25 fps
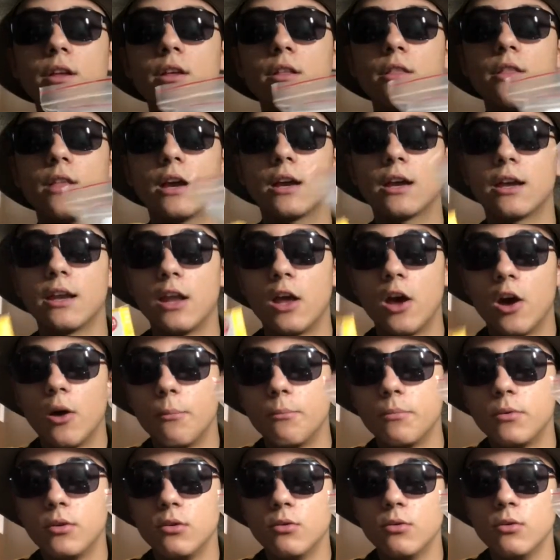that can
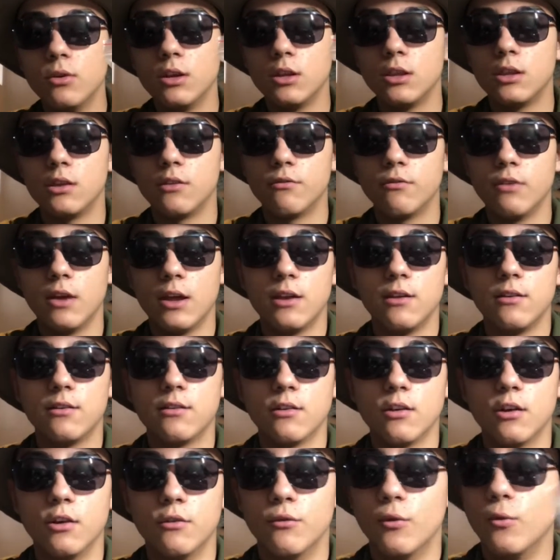help you in the event
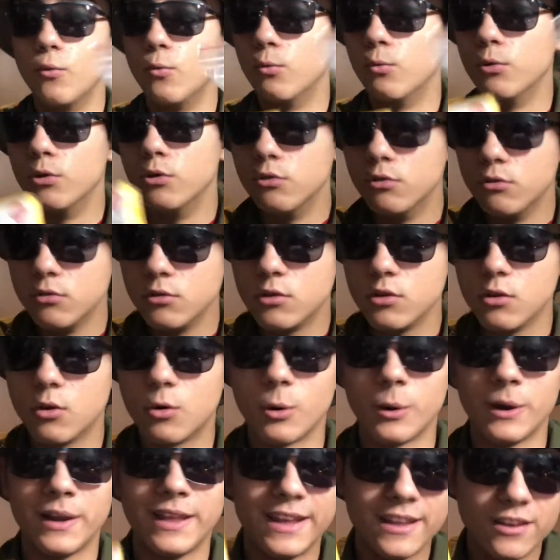of a wound or
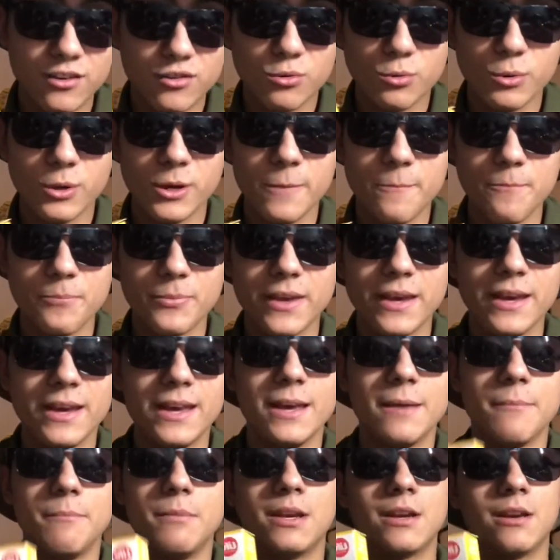an injury.
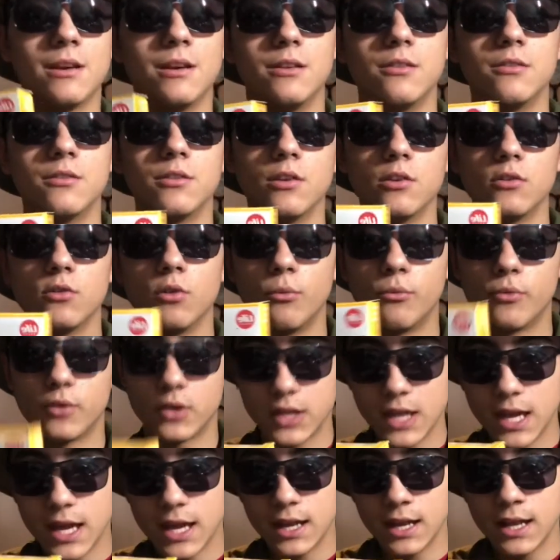Because don't
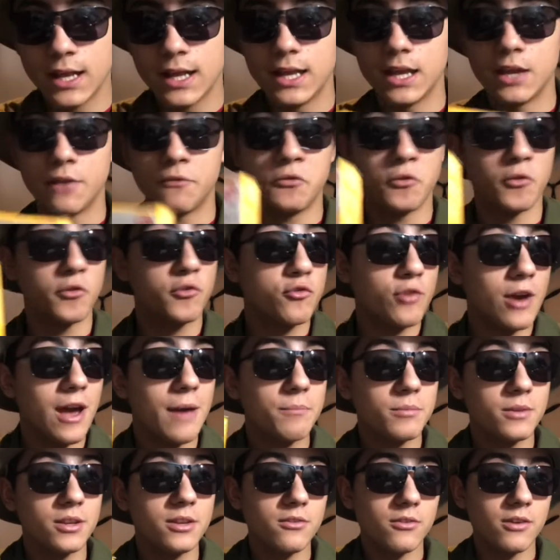forget, if you're trapped
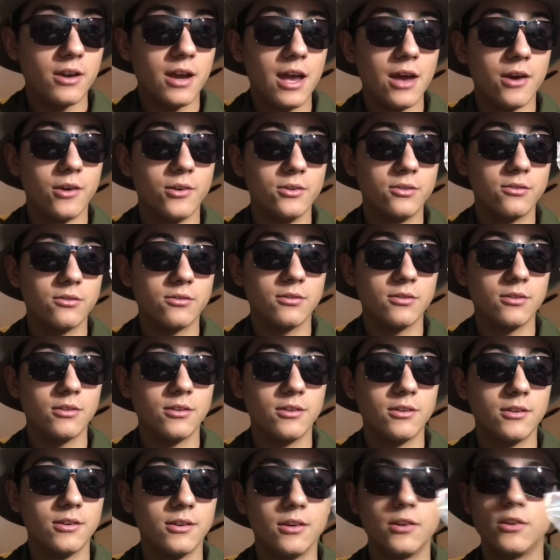in your house,
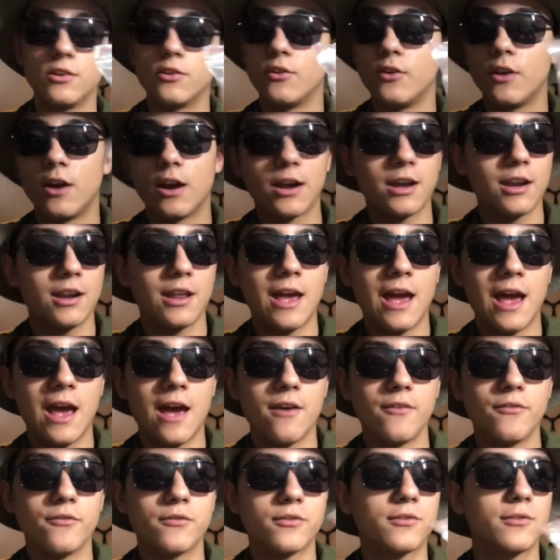you're not going to
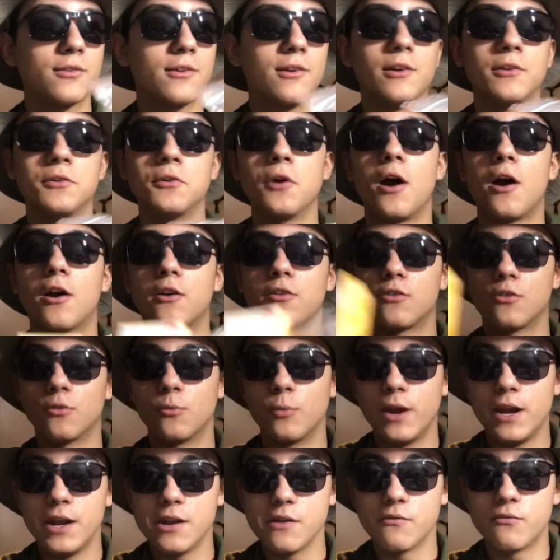have a doctor
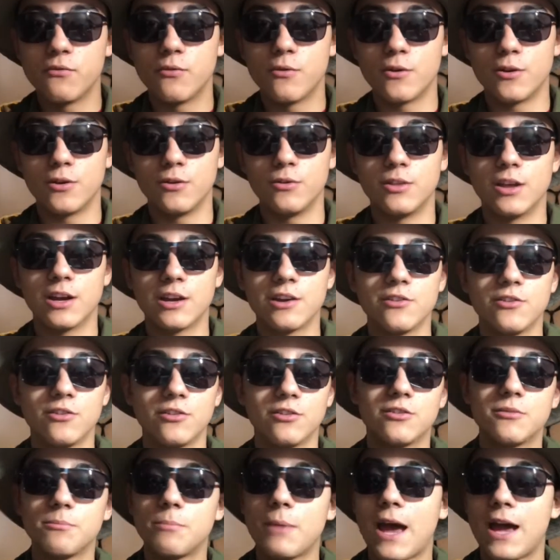waiting for you that could
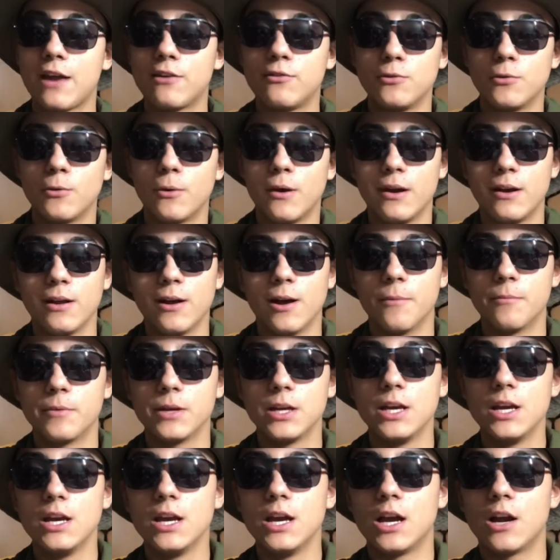just patch you right up.
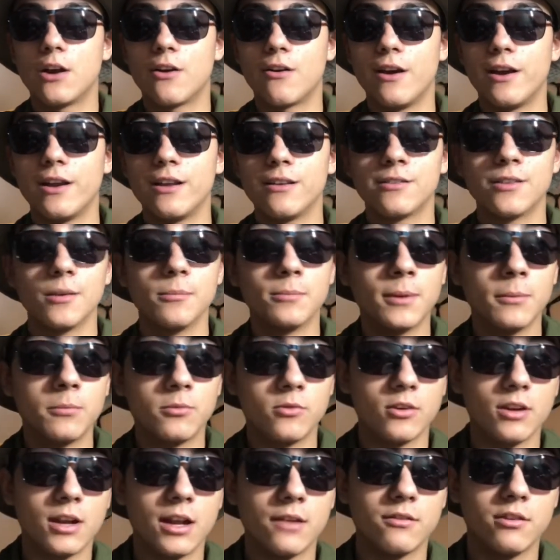All right? Sometimes you're
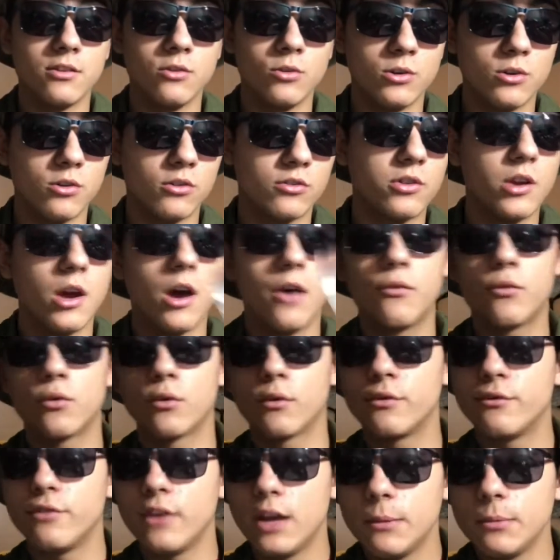going to have to do it yourself, or a
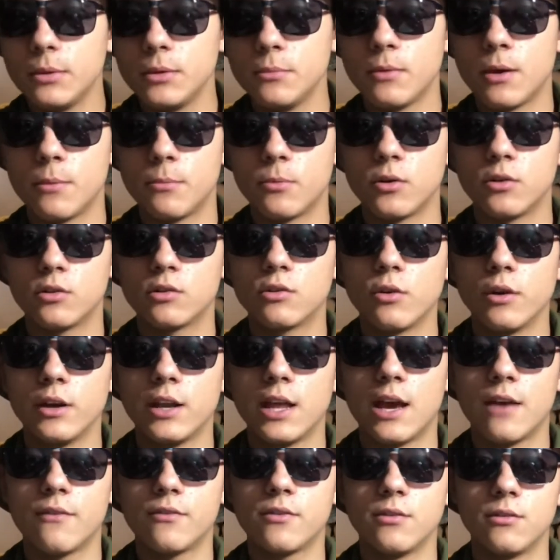family member is going to
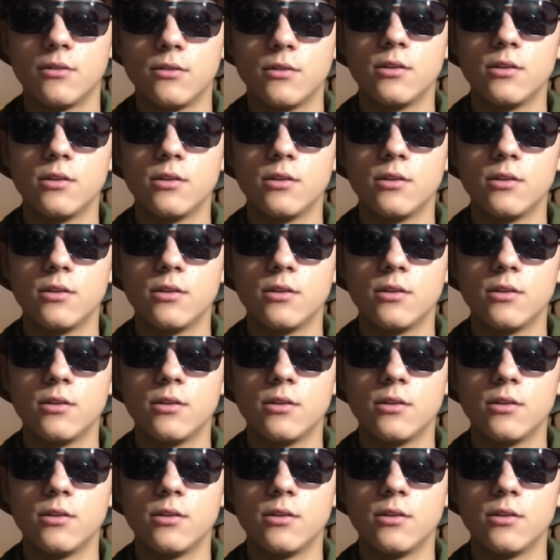have to